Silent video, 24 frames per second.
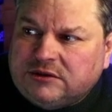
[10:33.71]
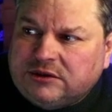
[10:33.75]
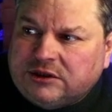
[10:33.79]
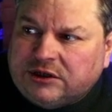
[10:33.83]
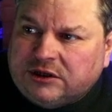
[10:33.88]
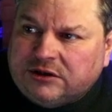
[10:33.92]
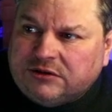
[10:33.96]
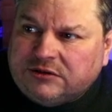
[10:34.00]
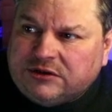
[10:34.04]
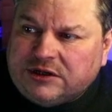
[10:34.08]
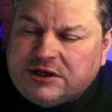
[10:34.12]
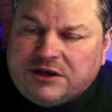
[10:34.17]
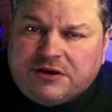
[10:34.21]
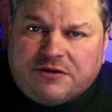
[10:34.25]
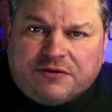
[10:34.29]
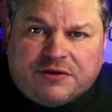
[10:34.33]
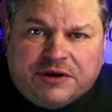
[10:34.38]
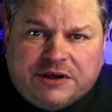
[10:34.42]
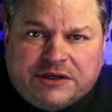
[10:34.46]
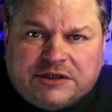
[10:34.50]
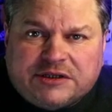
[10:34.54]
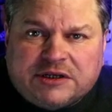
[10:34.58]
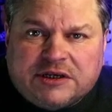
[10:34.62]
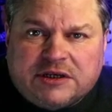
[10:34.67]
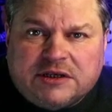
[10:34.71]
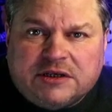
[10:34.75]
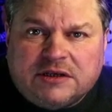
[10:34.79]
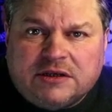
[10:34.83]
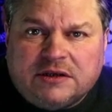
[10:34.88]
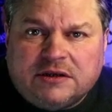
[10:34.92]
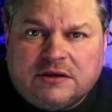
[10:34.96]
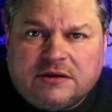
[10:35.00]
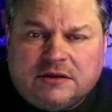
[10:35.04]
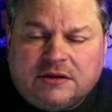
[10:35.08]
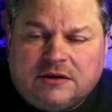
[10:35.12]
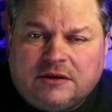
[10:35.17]
decreasing
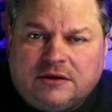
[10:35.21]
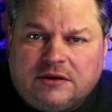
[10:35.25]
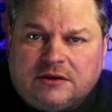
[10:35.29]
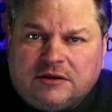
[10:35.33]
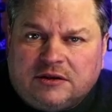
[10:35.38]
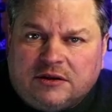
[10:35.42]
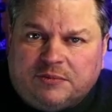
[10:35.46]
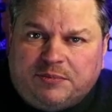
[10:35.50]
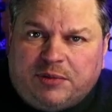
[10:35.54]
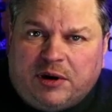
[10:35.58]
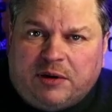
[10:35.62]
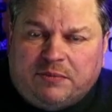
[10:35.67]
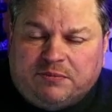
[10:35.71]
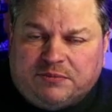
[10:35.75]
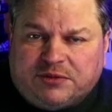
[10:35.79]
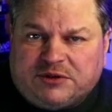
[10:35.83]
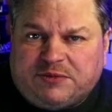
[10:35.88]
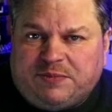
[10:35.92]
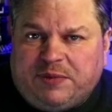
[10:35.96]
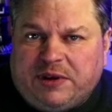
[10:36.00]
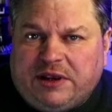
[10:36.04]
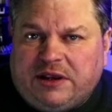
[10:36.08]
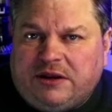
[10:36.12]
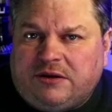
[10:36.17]
the pump speed